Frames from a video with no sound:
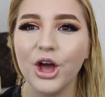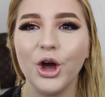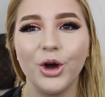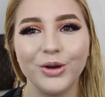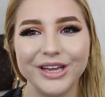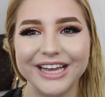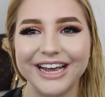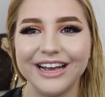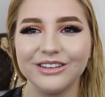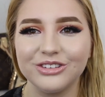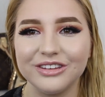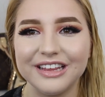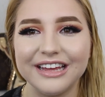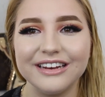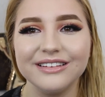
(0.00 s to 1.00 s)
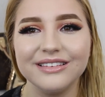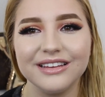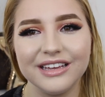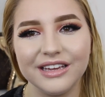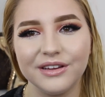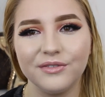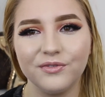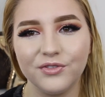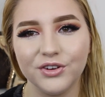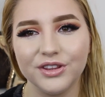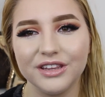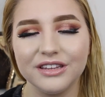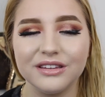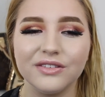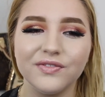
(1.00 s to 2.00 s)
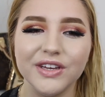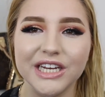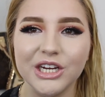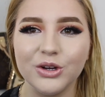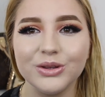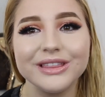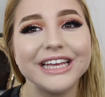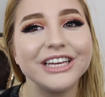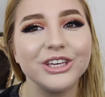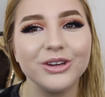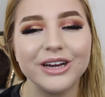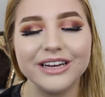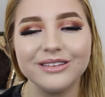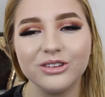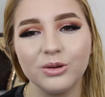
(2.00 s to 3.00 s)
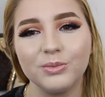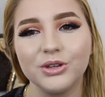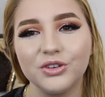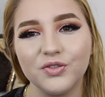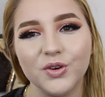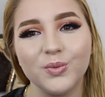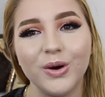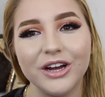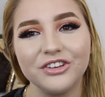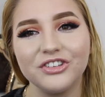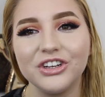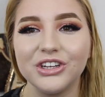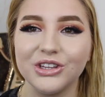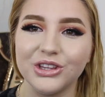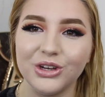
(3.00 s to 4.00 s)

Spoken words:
Okay guys, so that is it for this video. Thank you guys so much for watching.